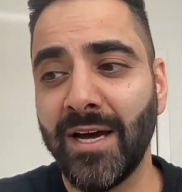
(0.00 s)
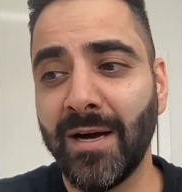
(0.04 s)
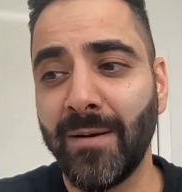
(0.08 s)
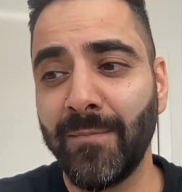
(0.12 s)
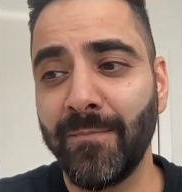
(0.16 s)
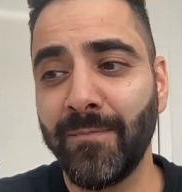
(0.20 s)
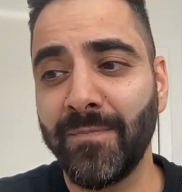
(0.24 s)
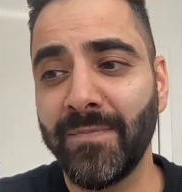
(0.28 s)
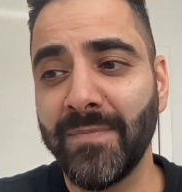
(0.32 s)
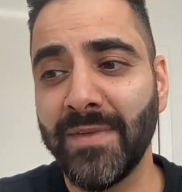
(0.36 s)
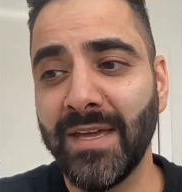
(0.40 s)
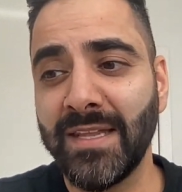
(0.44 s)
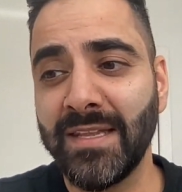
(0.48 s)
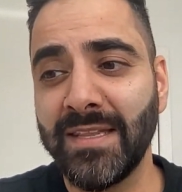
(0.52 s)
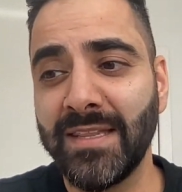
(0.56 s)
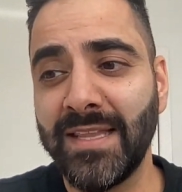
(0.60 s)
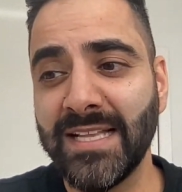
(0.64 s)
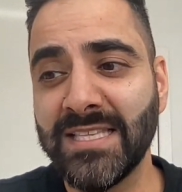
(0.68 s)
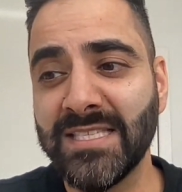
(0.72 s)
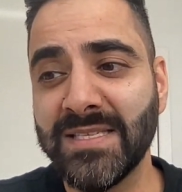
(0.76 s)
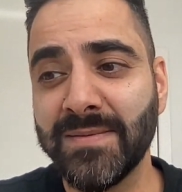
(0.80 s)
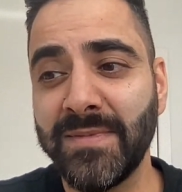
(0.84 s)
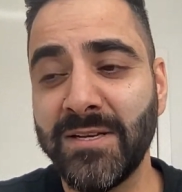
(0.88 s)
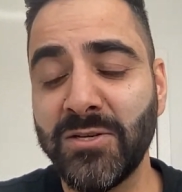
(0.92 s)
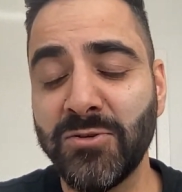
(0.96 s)
and
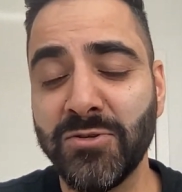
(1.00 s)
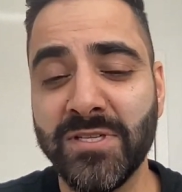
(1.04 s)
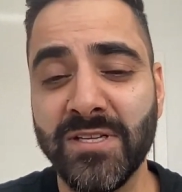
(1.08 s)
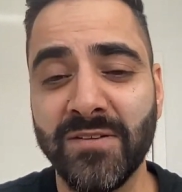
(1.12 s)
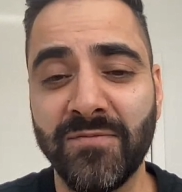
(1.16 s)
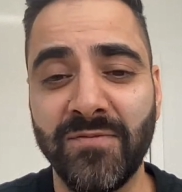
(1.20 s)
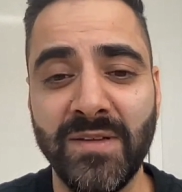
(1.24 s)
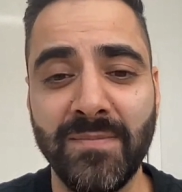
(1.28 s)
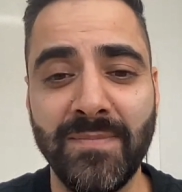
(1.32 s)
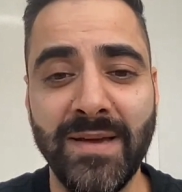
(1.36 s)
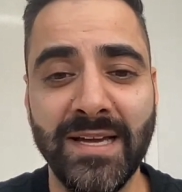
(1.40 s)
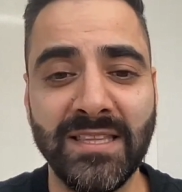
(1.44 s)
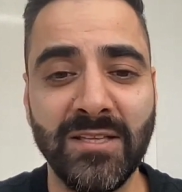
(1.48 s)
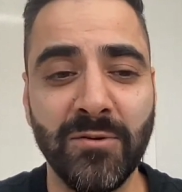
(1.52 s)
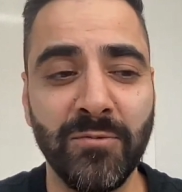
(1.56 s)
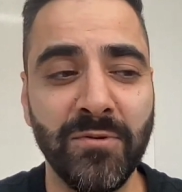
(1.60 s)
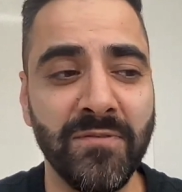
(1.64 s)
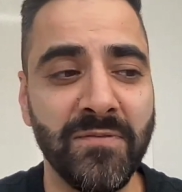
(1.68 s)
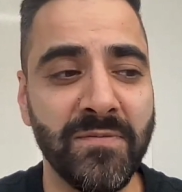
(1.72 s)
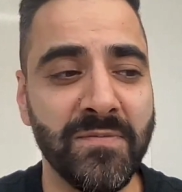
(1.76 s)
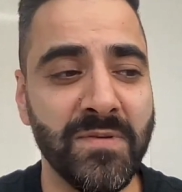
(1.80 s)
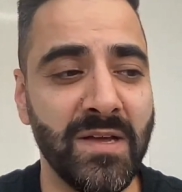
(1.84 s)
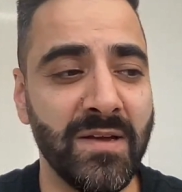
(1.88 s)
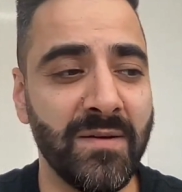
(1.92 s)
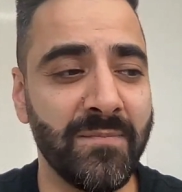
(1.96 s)
that's some interesting feedback that
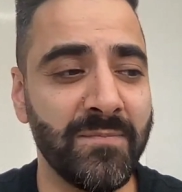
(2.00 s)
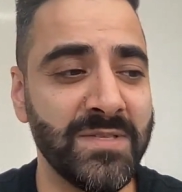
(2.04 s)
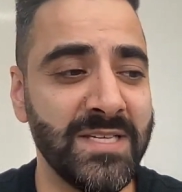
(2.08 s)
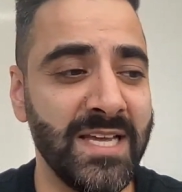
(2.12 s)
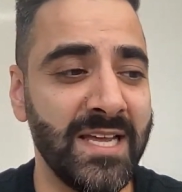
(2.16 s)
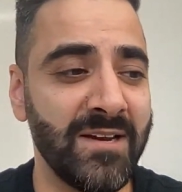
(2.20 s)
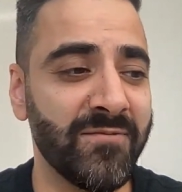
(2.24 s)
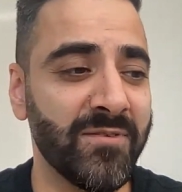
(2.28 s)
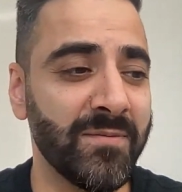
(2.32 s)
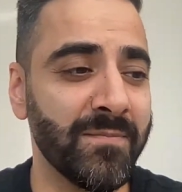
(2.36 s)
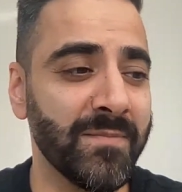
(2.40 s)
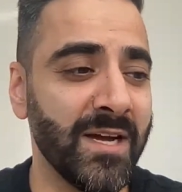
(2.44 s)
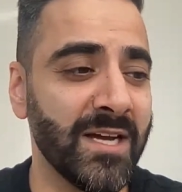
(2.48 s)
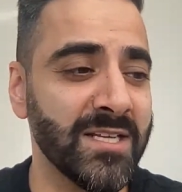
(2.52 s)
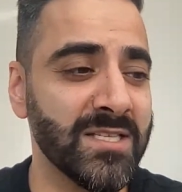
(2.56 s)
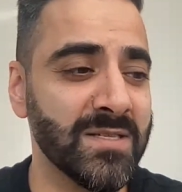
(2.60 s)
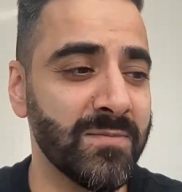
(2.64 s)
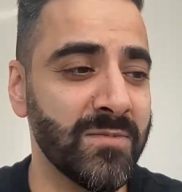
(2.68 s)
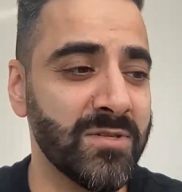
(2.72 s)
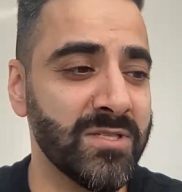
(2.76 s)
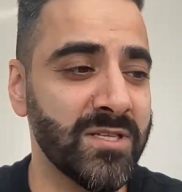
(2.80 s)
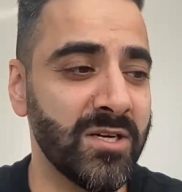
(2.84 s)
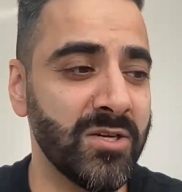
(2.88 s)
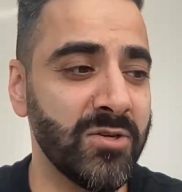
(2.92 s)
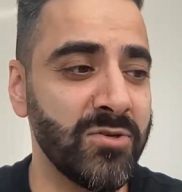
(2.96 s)
we've obtained from
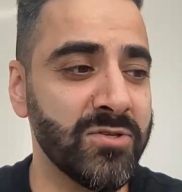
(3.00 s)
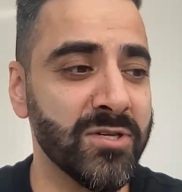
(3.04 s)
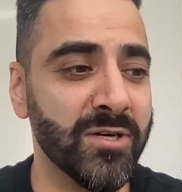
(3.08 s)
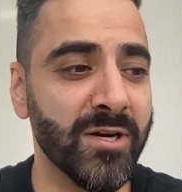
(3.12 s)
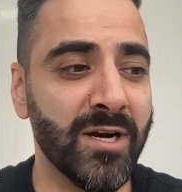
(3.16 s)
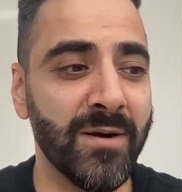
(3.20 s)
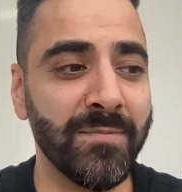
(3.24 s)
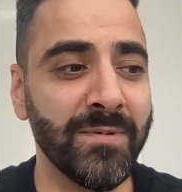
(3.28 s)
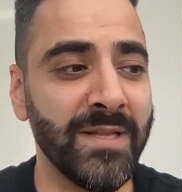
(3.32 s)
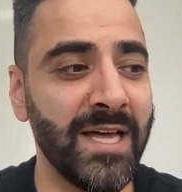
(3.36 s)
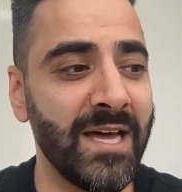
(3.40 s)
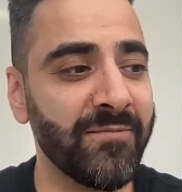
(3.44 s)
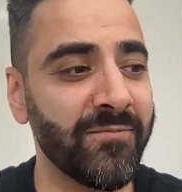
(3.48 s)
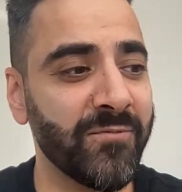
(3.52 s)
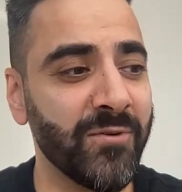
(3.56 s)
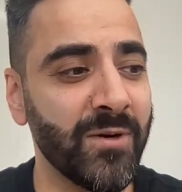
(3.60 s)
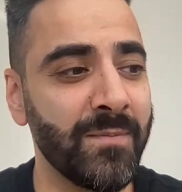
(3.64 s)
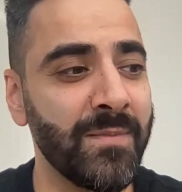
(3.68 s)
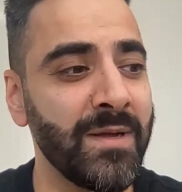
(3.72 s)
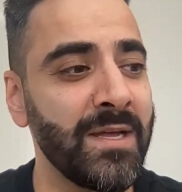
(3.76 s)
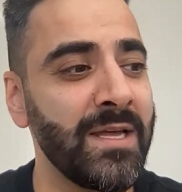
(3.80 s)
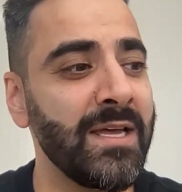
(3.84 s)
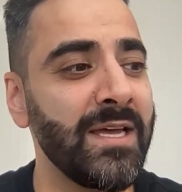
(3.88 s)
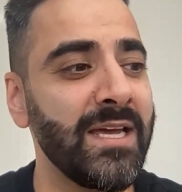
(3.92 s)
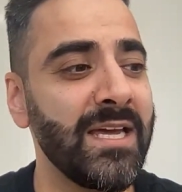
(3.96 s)
customers that are using our
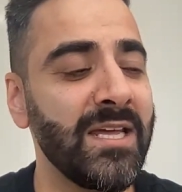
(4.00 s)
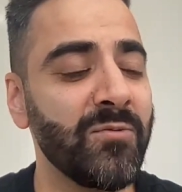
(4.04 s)
platform,